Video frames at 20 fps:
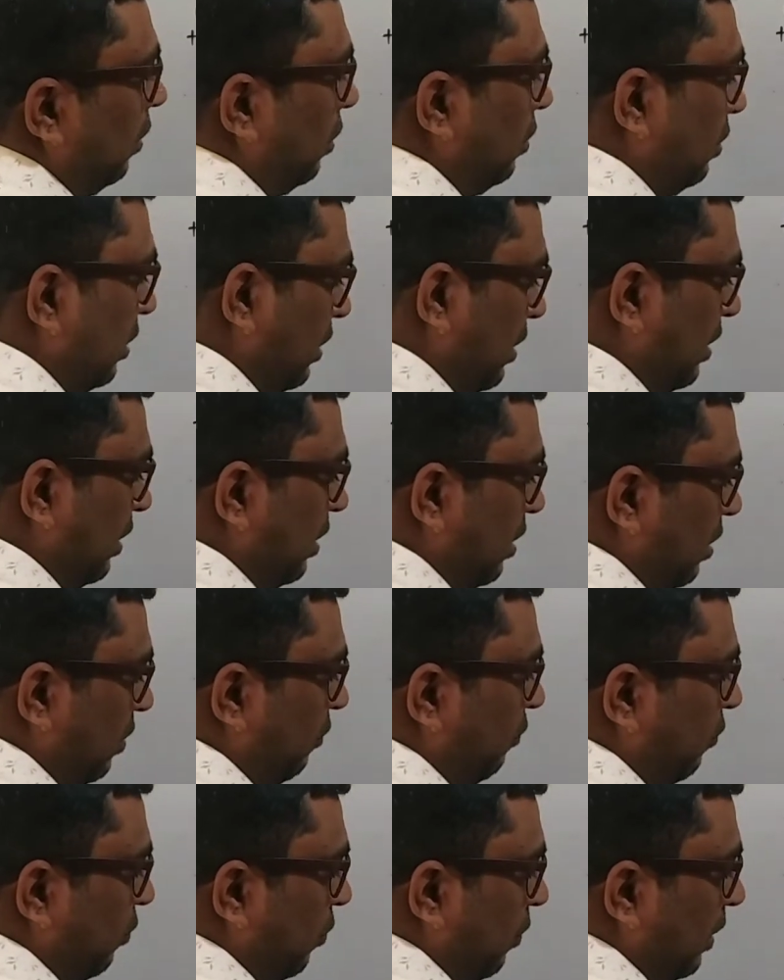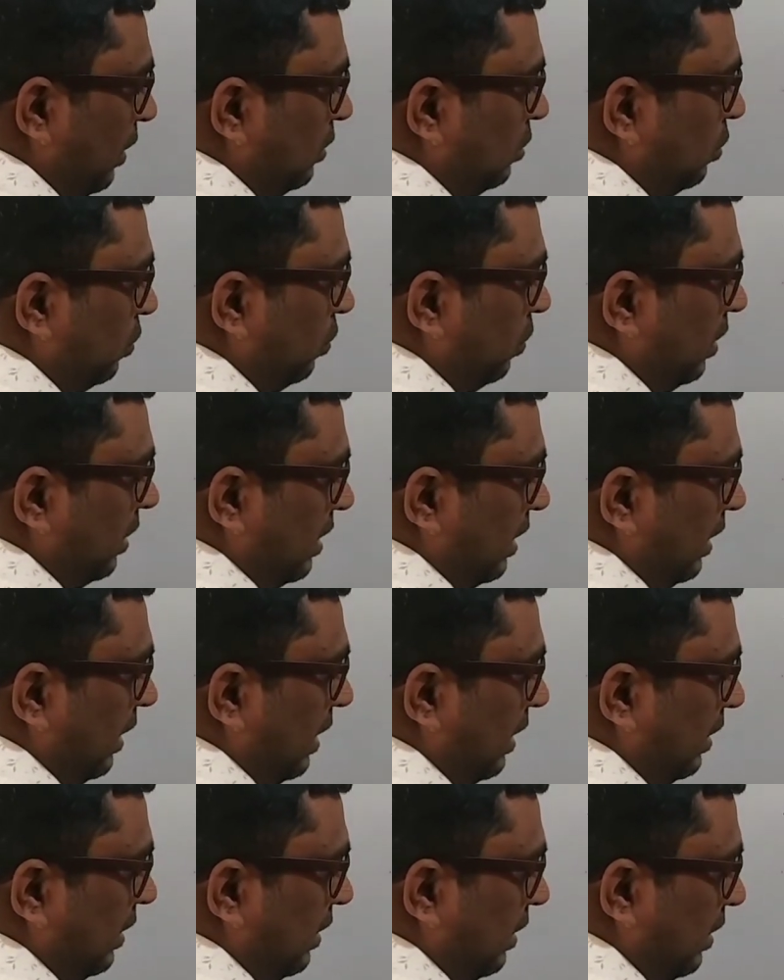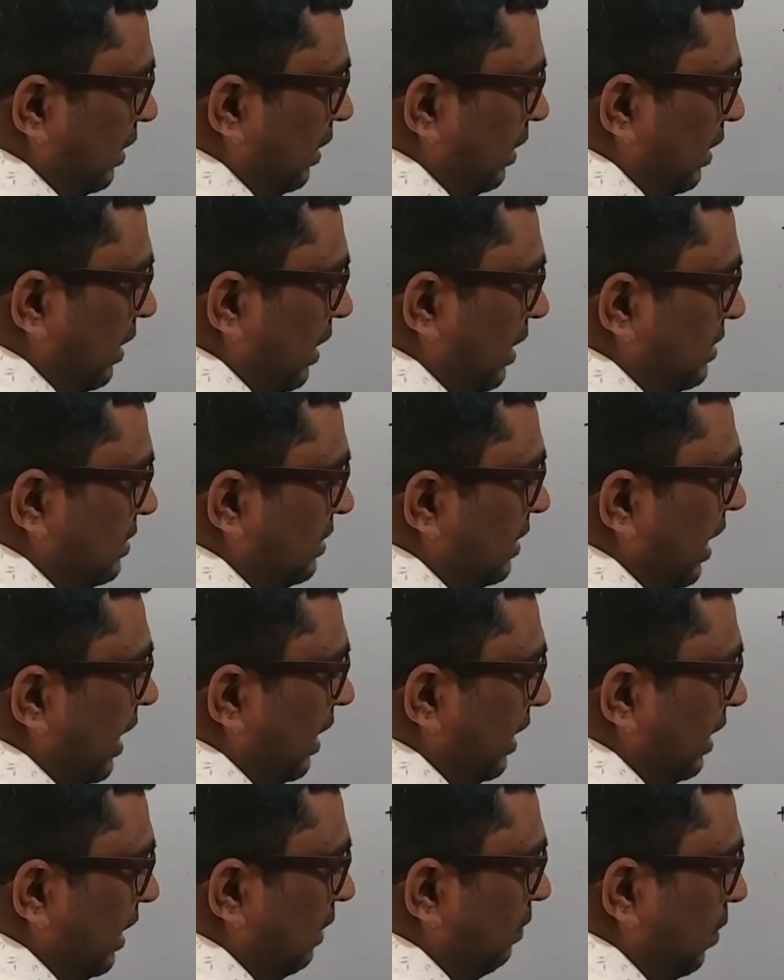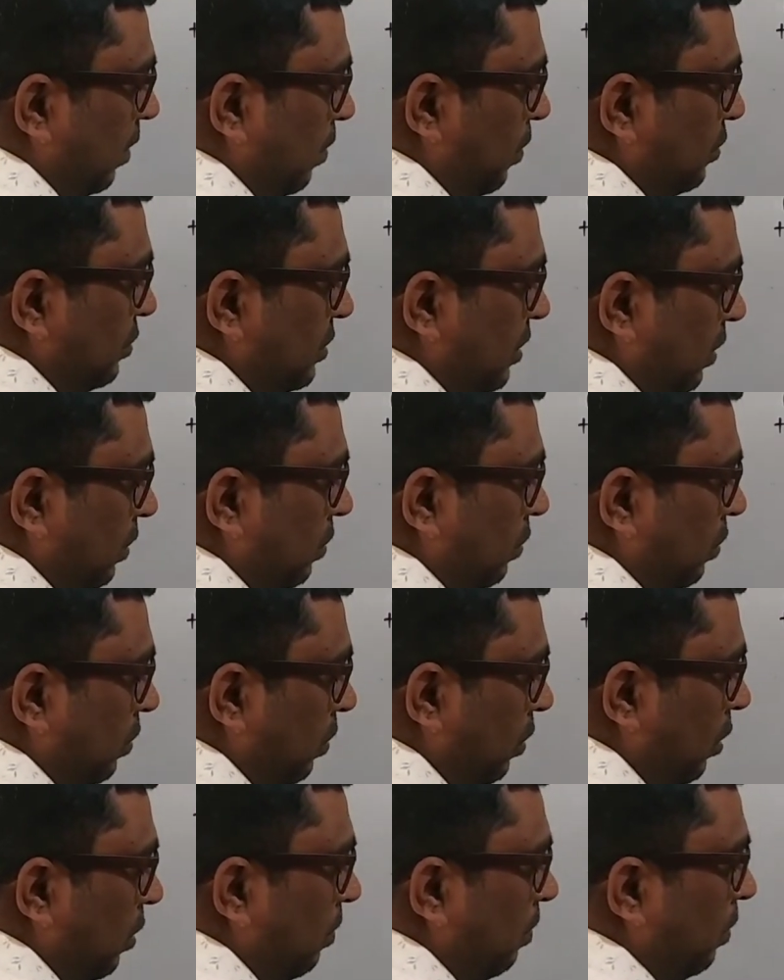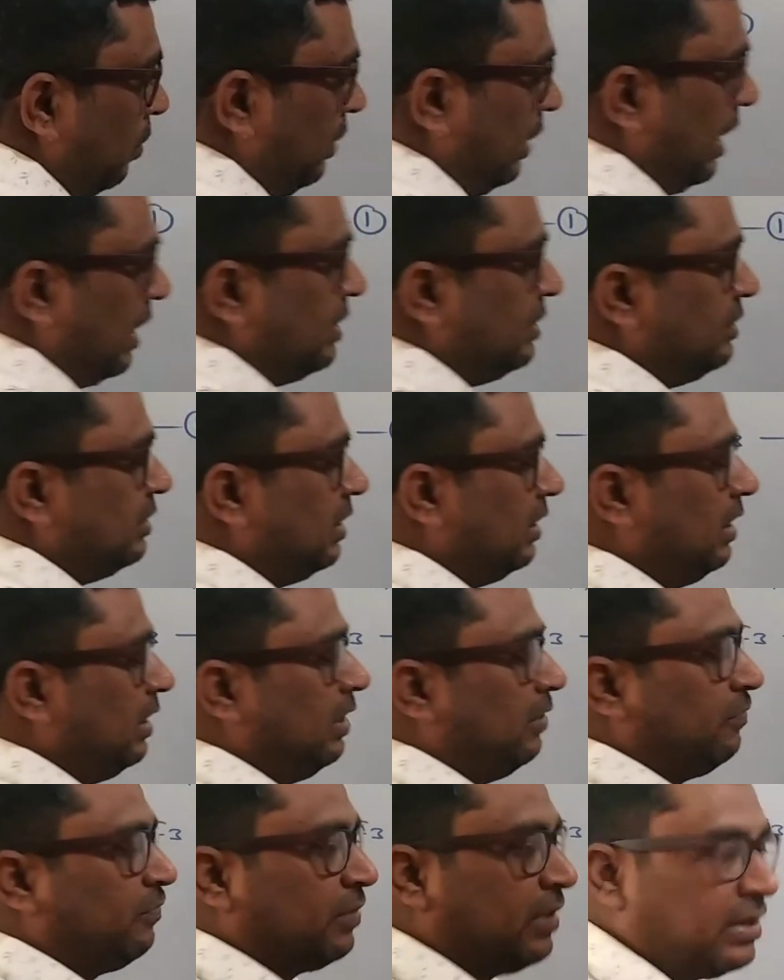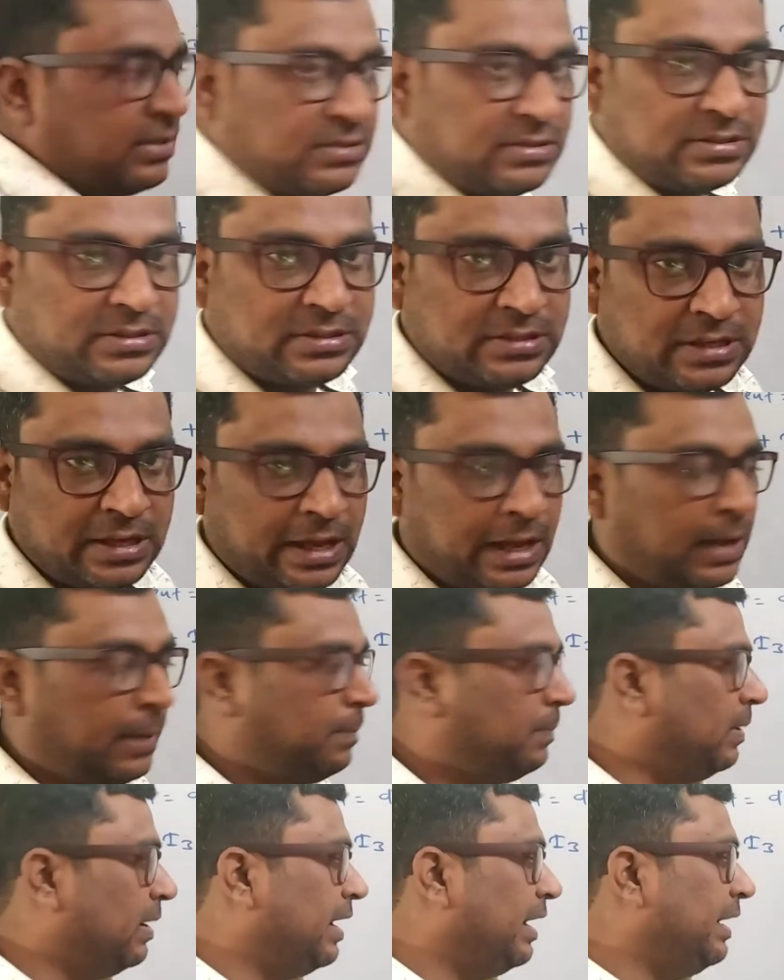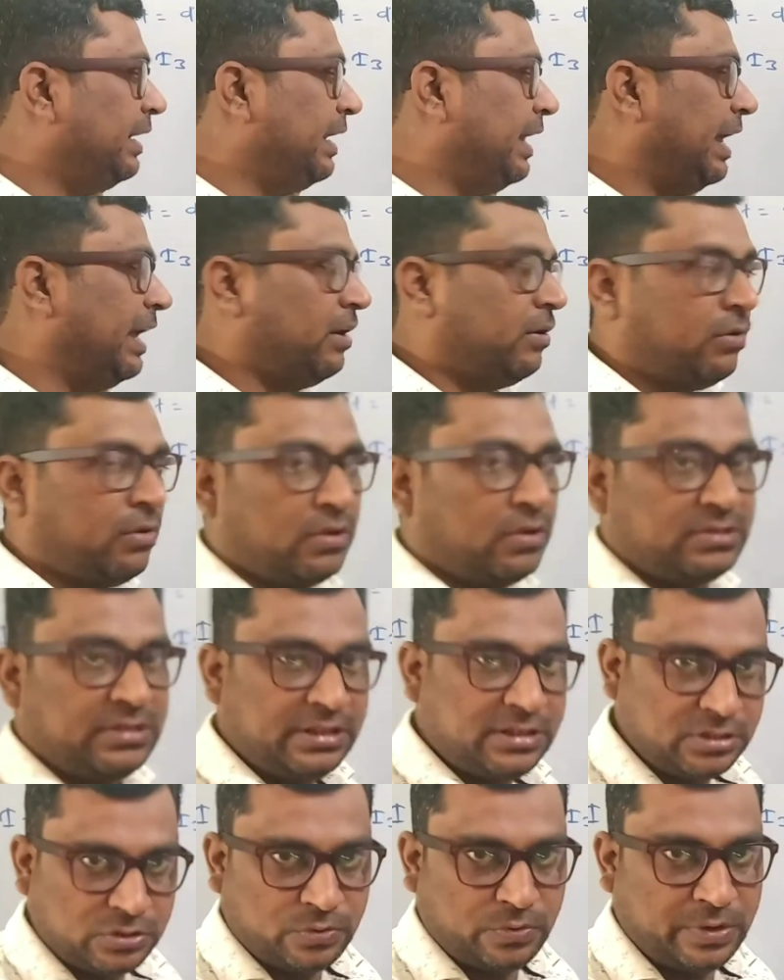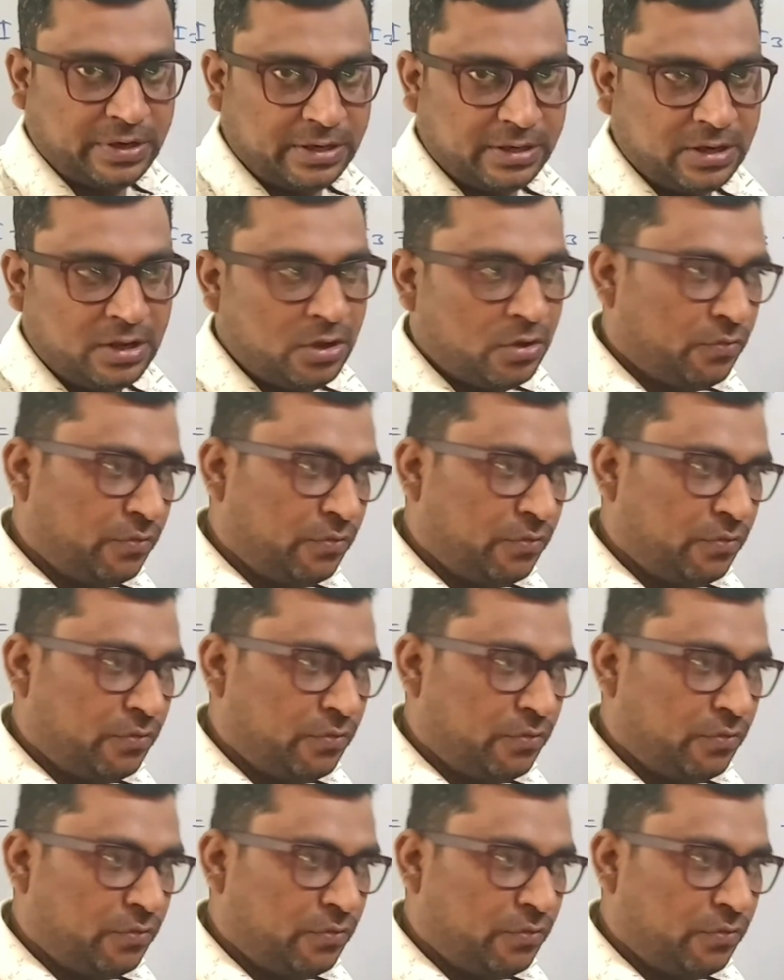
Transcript: the current flowing through a conductor is directly proportional to potential difference applied across its two ends.